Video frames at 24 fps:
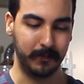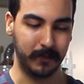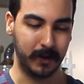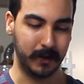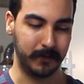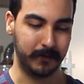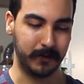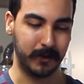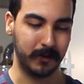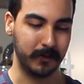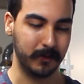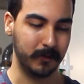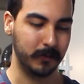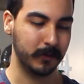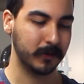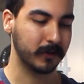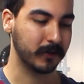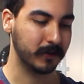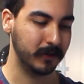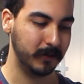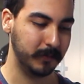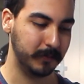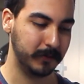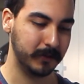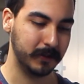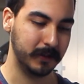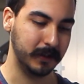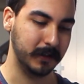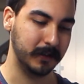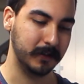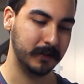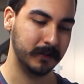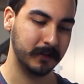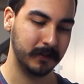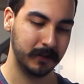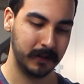of all the work you put
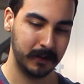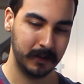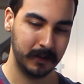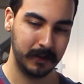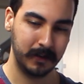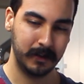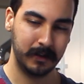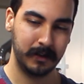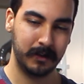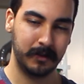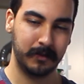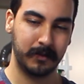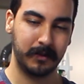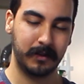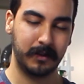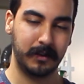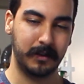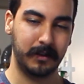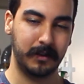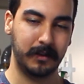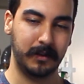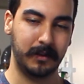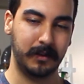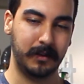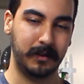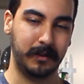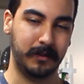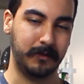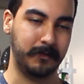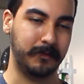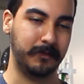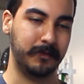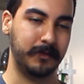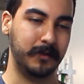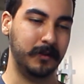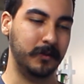in
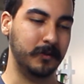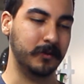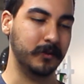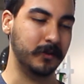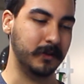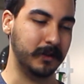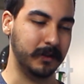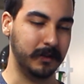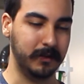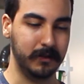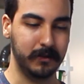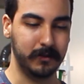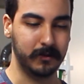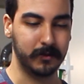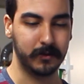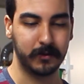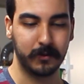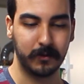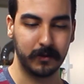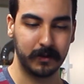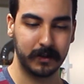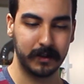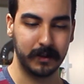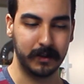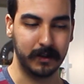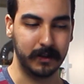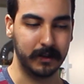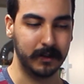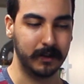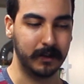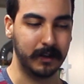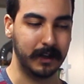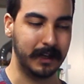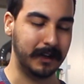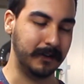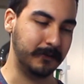if you took a little
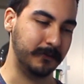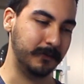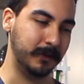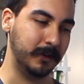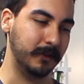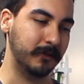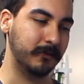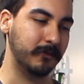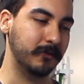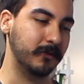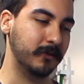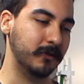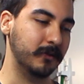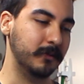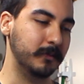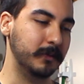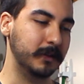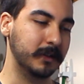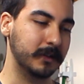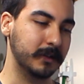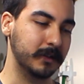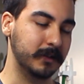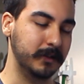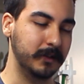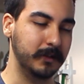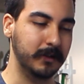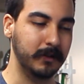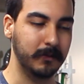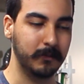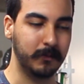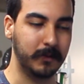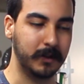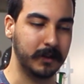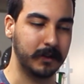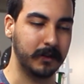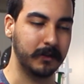shortcut halfway through because you
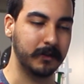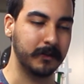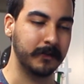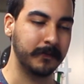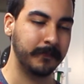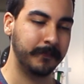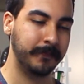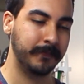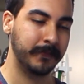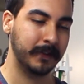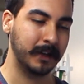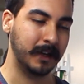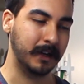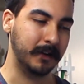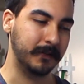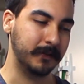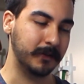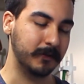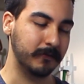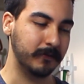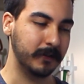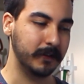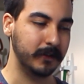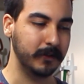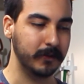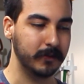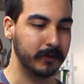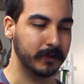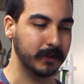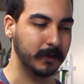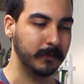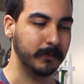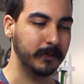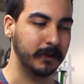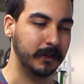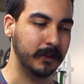didn't want to have to redo
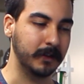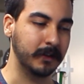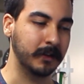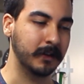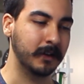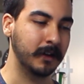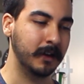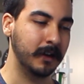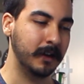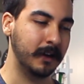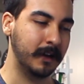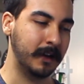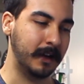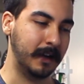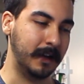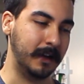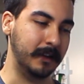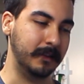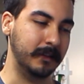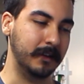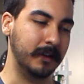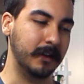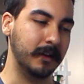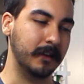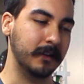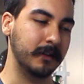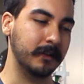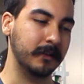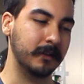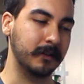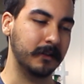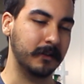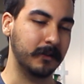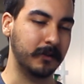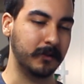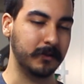something, and then
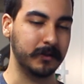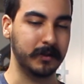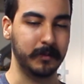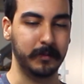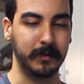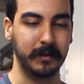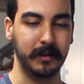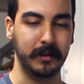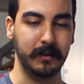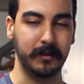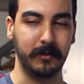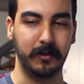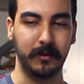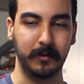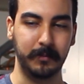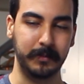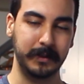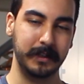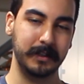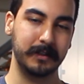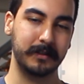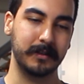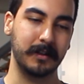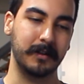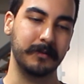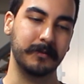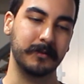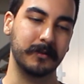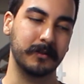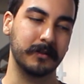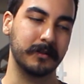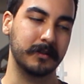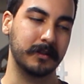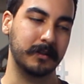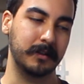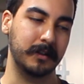ultimately the whole piece
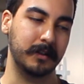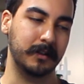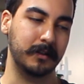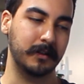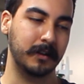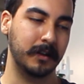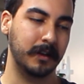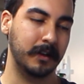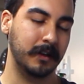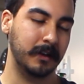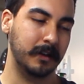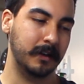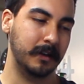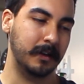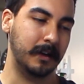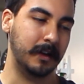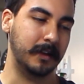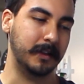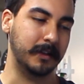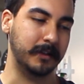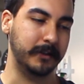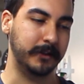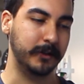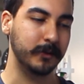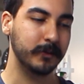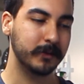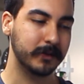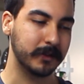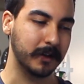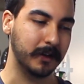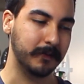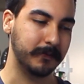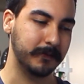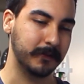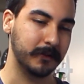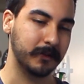suffers, and then you
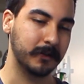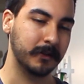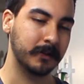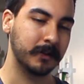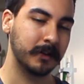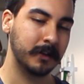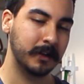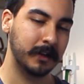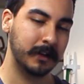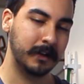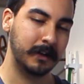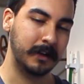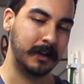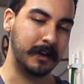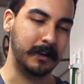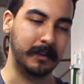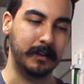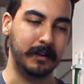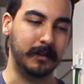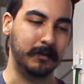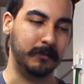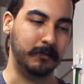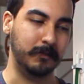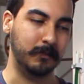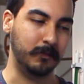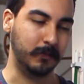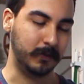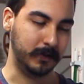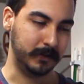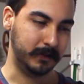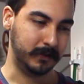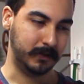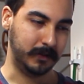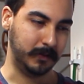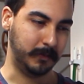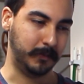suffer, and then
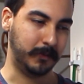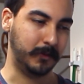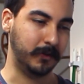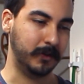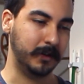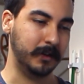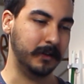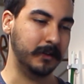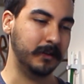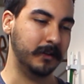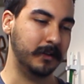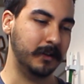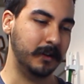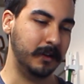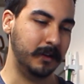what's the point?